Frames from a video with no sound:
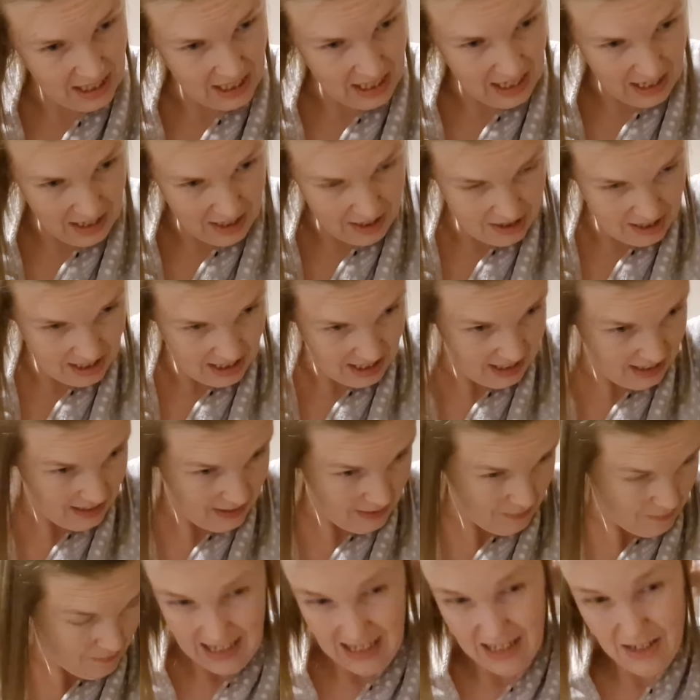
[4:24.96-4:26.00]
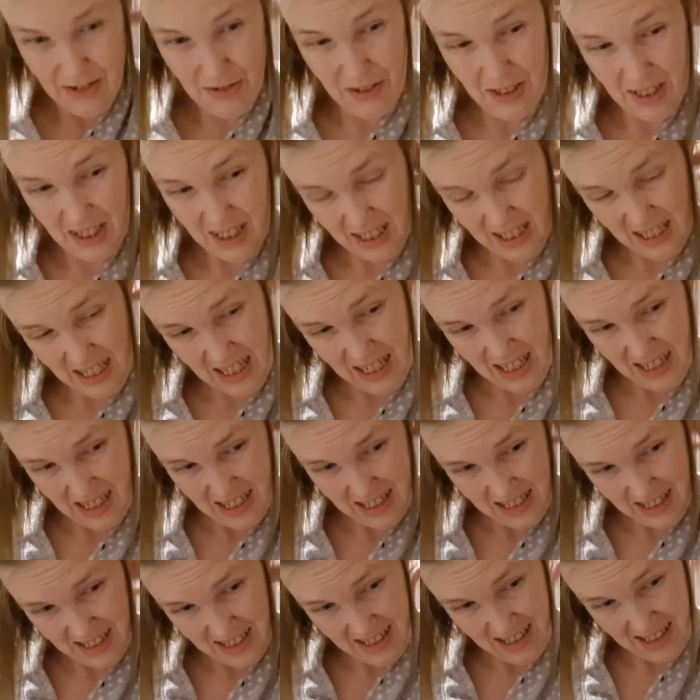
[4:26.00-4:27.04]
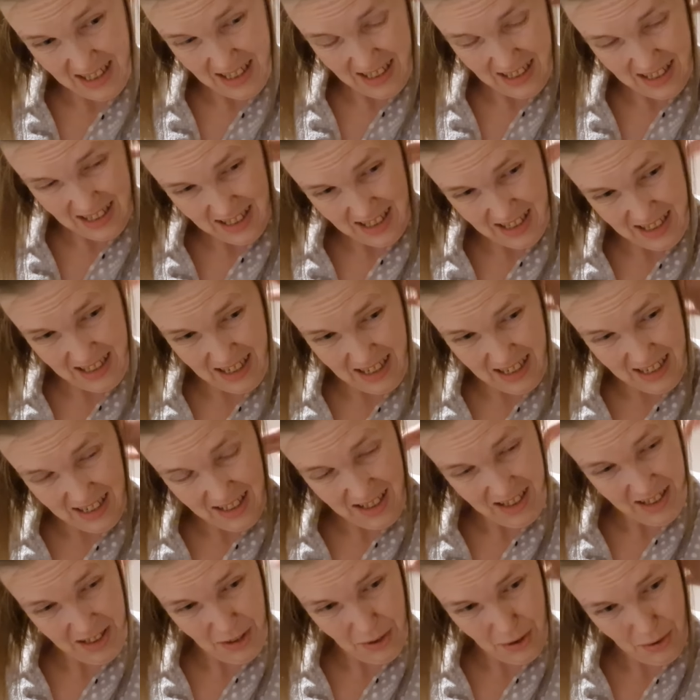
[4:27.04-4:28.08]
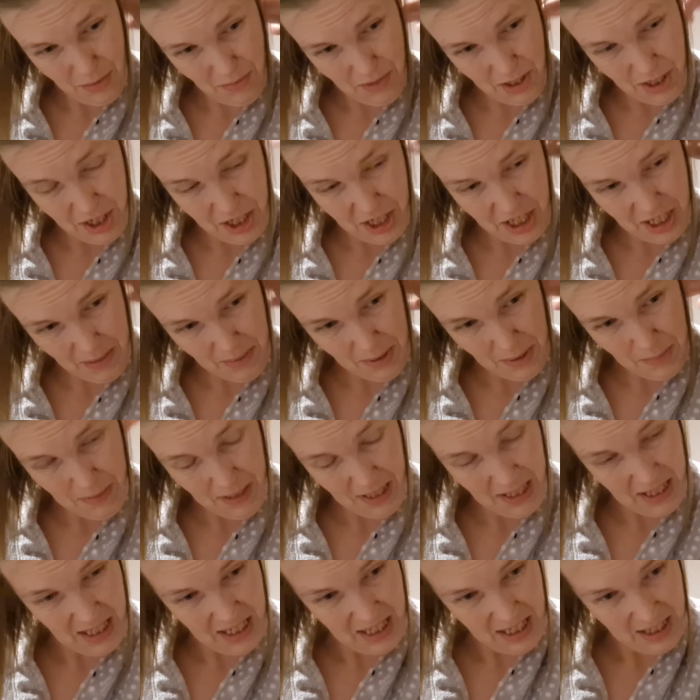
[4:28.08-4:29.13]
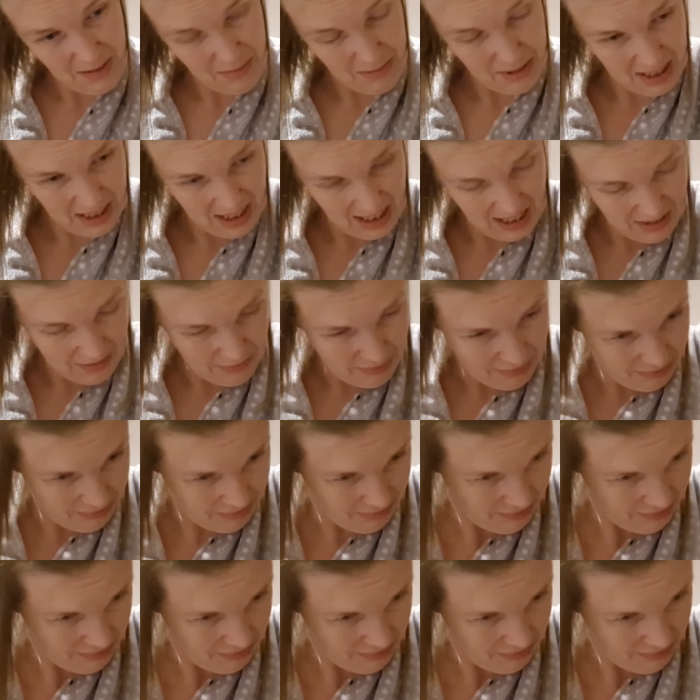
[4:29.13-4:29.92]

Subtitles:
Saturday. And honestly, I'd had so much chips by then. I was like,